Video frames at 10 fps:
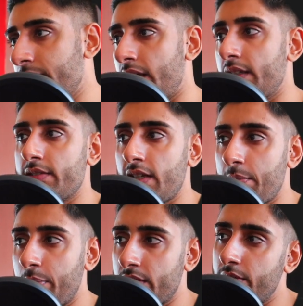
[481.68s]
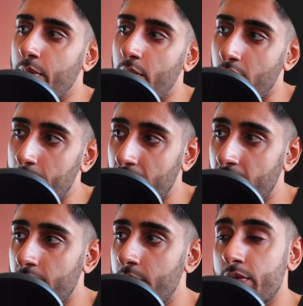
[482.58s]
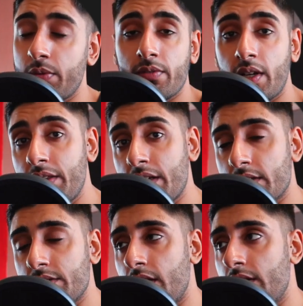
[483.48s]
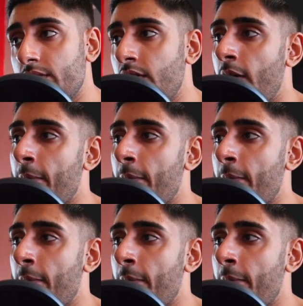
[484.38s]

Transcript: And the same principle will apply. Once we've done that change,